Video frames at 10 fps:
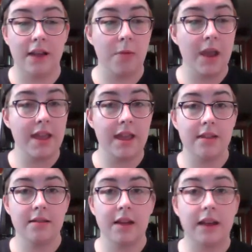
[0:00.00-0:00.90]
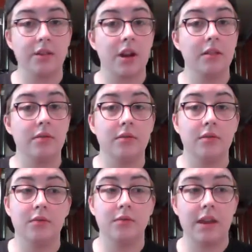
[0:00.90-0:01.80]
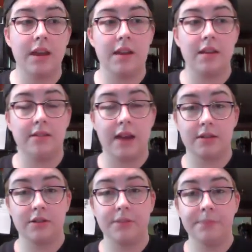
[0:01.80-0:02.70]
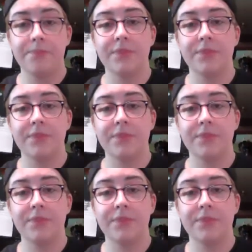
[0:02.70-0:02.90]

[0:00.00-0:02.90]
I went in, I talked to a doctor,